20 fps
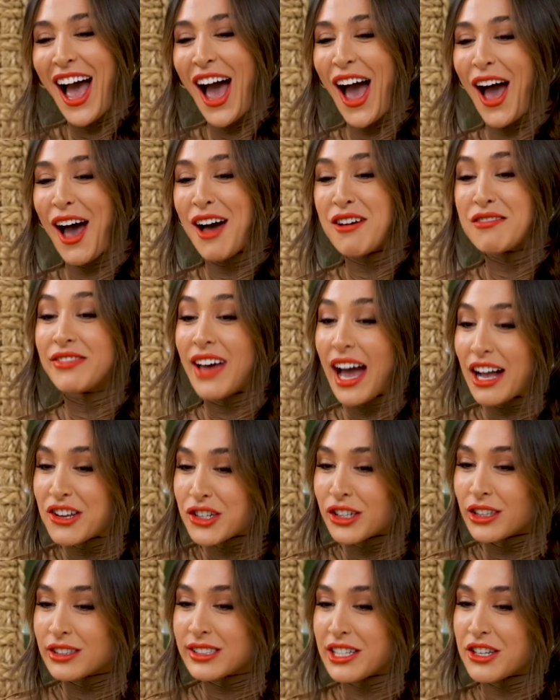
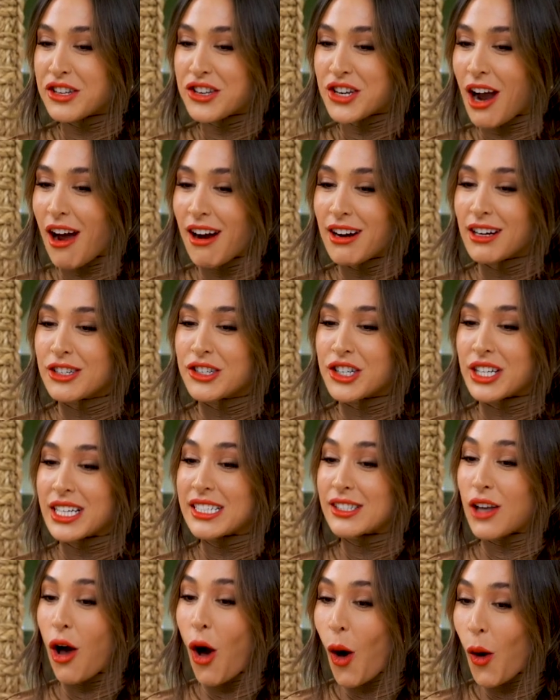Vaginal discharge
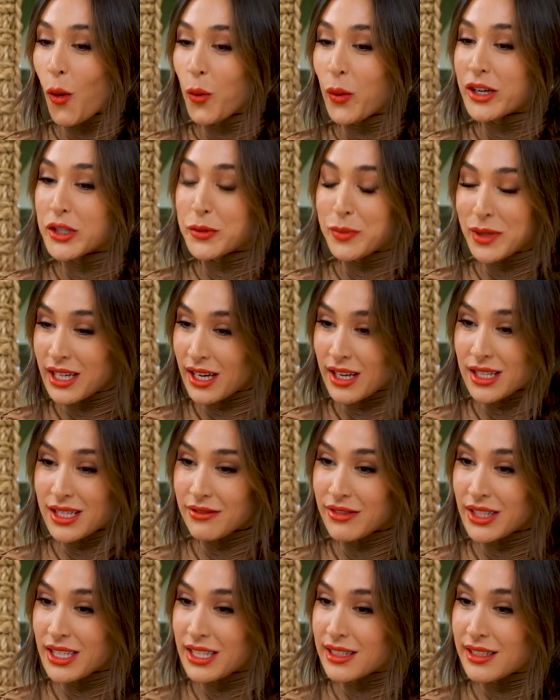is always because
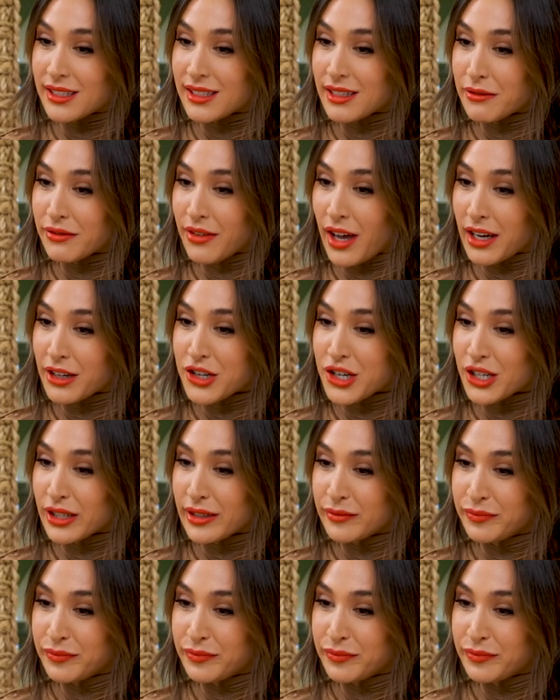of a yeast infection.